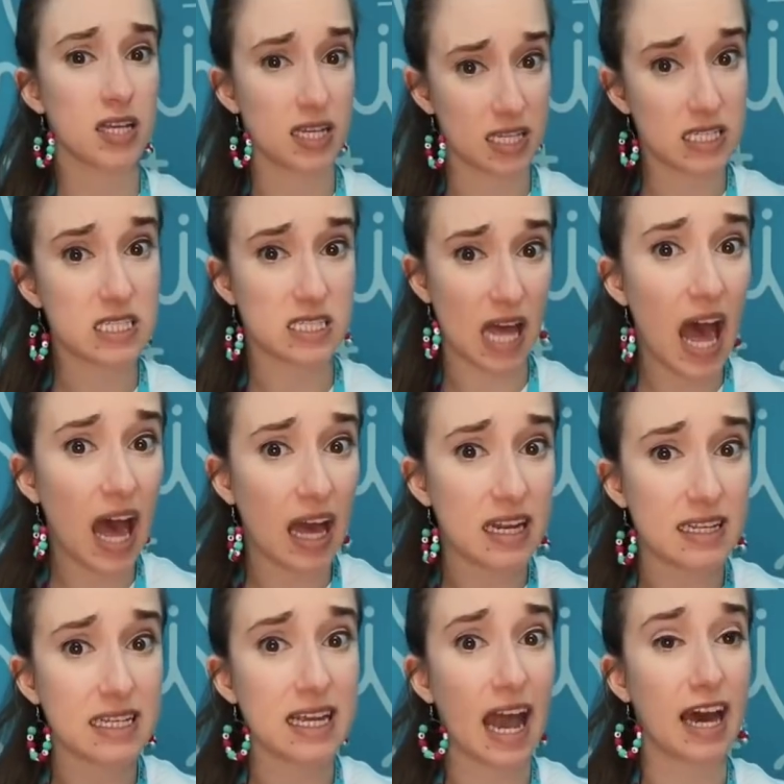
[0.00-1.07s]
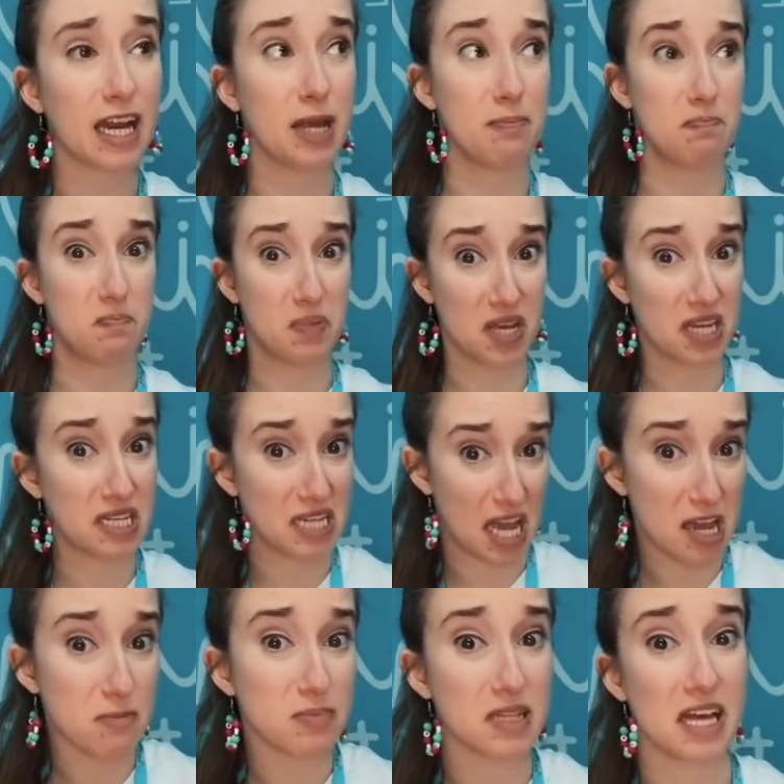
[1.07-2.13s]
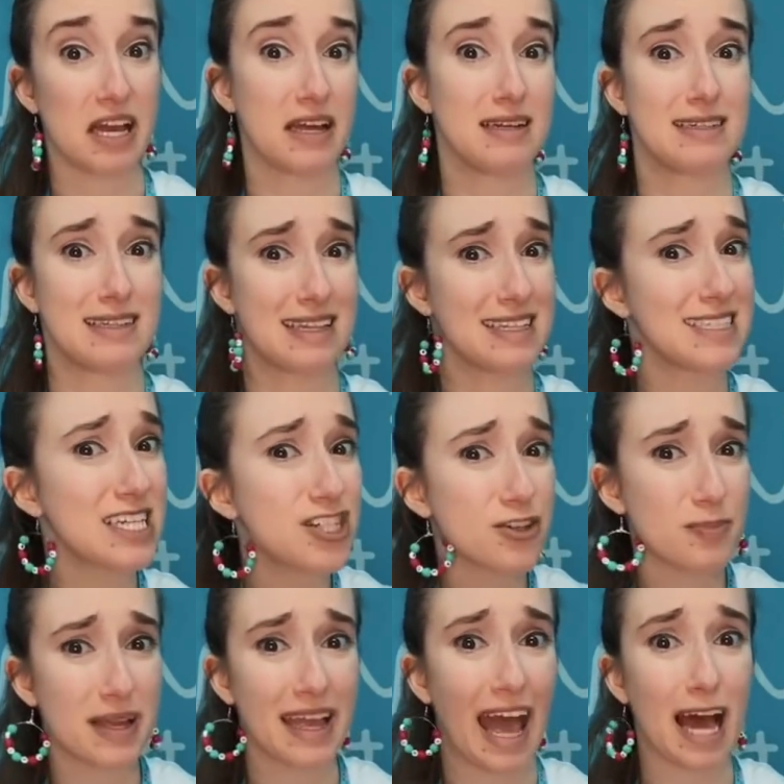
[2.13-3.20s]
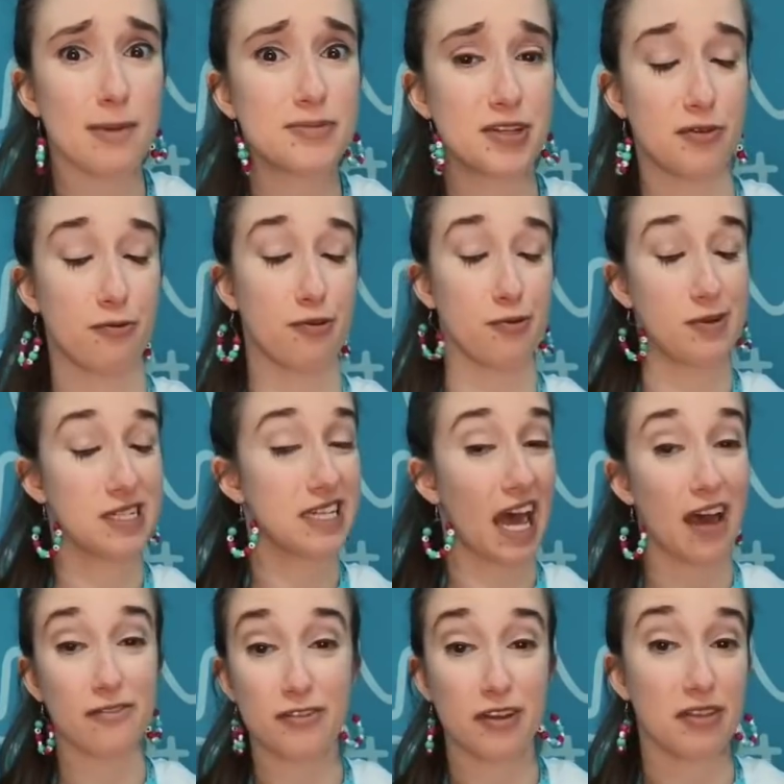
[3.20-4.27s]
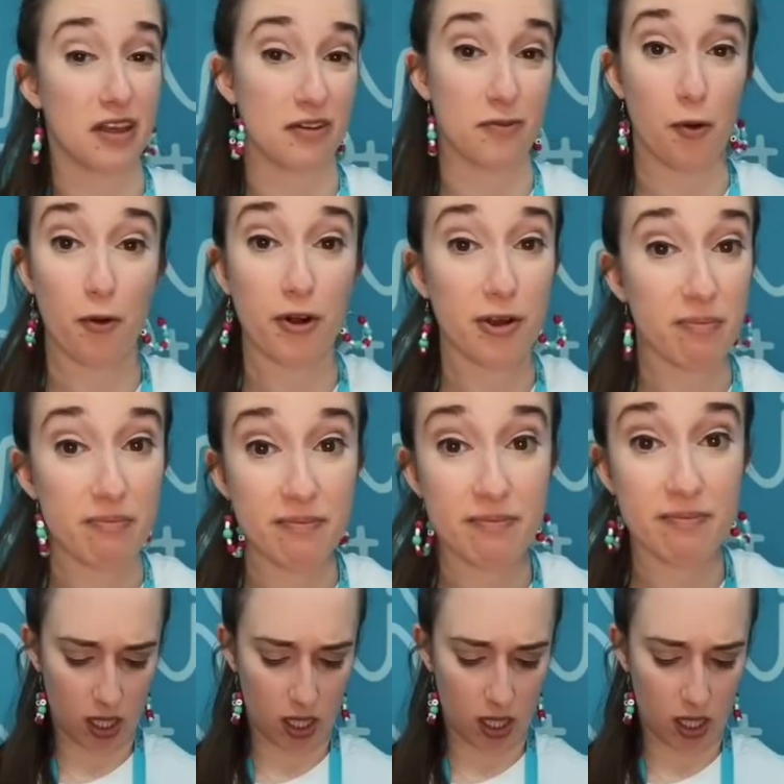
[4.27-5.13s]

He said he had a big day planned and the teacher being absent ruined everything for him.